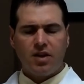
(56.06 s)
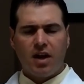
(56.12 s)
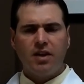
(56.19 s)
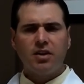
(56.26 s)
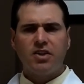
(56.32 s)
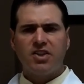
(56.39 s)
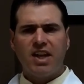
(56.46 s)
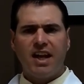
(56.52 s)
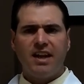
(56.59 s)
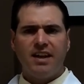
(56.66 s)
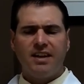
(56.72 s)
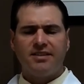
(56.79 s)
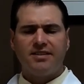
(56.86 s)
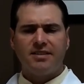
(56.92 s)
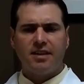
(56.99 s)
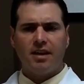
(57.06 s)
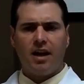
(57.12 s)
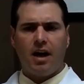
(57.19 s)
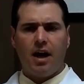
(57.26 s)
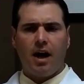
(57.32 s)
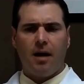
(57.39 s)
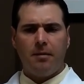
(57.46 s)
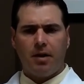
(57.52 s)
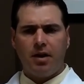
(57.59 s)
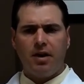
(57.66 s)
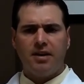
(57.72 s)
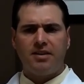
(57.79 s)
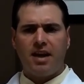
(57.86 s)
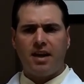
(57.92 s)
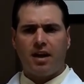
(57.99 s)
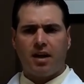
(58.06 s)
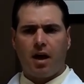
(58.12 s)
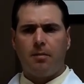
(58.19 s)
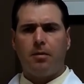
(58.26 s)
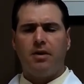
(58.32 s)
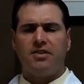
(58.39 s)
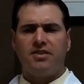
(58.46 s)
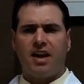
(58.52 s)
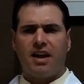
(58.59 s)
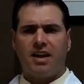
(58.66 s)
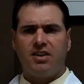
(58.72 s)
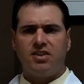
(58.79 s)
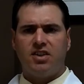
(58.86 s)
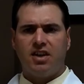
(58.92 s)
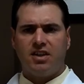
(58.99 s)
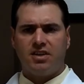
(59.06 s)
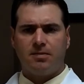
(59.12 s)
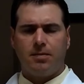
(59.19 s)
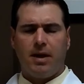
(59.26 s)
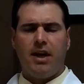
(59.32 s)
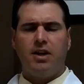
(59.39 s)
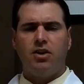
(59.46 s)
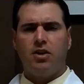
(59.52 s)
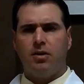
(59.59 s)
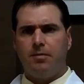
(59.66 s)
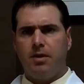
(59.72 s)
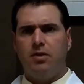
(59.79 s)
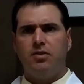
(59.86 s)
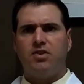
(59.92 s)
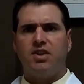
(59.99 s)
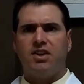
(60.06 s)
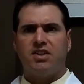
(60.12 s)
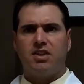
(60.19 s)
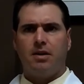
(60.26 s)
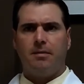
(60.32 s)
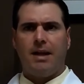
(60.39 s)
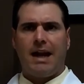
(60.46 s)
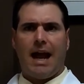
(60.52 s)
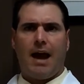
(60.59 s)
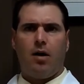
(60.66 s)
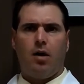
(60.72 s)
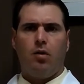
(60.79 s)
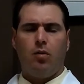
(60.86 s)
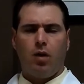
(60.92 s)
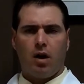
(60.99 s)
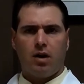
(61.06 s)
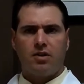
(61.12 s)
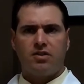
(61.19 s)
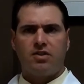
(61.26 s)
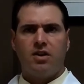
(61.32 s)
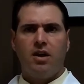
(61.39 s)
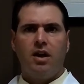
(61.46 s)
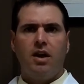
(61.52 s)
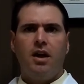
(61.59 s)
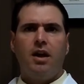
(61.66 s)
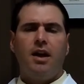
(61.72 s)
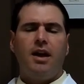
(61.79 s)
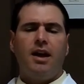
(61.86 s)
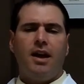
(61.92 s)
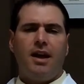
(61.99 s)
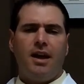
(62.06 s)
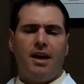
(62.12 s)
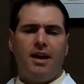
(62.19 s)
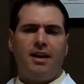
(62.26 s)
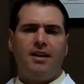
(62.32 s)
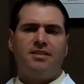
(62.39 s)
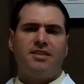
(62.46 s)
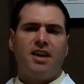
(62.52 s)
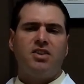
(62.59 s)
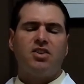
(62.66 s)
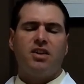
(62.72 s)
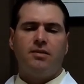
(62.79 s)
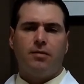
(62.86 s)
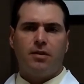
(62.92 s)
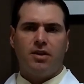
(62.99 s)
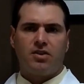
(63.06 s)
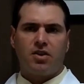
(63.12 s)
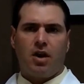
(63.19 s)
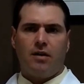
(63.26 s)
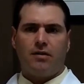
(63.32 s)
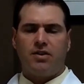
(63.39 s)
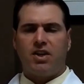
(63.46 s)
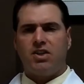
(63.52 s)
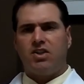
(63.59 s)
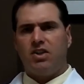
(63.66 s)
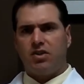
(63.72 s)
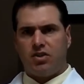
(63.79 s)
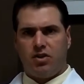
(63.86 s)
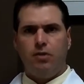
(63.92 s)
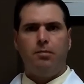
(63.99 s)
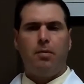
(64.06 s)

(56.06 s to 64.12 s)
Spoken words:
understand this, I'm going to take a couple of seconds to explain your immune system and how it works. Essentially, for this conversation, there's